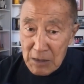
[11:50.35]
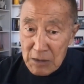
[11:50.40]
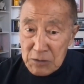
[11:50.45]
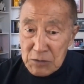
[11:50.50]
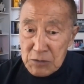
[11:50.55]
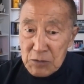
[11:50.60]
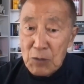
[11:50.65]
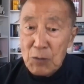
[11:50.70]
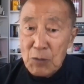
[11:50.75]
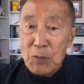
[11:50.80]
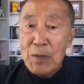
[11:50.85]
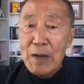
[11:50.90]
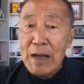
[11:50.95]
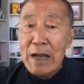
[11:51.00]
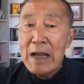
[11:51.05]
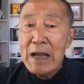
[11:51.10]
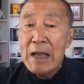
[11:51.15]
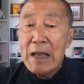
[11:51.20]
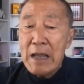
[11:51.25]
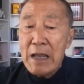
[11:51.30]
So
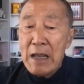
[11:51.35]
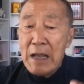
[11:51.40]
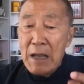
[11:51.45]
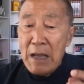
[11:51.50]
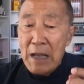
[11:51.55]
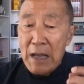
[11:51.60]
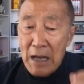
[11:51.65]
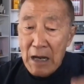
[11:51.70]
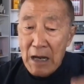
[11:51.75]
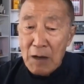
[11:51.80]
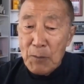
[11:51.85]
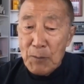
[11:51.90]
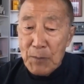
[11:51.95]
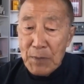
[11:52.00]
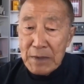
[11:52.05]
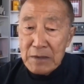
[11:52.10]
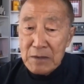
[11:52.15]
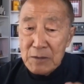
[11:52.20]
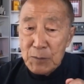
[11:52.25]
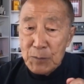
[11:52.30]
by
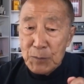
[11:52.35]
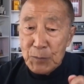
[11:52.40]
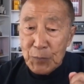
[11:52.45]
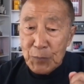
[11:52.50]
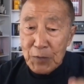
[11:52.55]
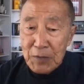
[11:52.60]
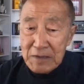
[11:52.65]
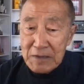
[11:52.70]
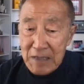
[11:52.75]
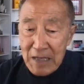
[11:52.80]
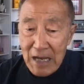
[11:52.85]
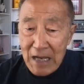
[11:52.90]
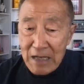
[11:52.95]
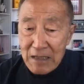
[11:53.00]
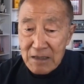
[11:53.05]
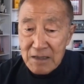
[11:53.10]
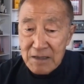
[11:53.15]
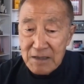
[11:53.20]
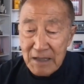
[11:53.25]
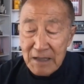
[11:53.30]
helping to
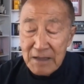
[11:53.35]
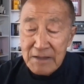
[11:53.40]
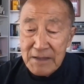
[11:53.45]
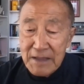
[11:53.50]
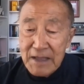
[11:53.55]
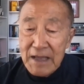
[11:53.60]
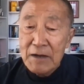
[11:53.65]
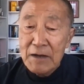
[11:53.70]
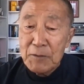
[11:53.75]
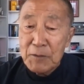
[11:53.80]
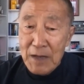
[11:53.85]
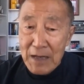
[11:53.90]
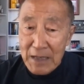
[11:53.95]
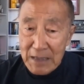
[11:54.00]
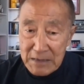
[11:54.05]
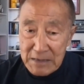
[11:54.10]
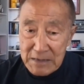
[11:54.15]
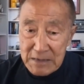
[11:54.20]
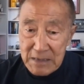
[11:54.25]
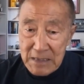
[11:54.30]
protect their
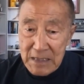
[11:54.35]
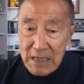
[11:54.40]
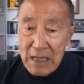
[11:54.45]
rights,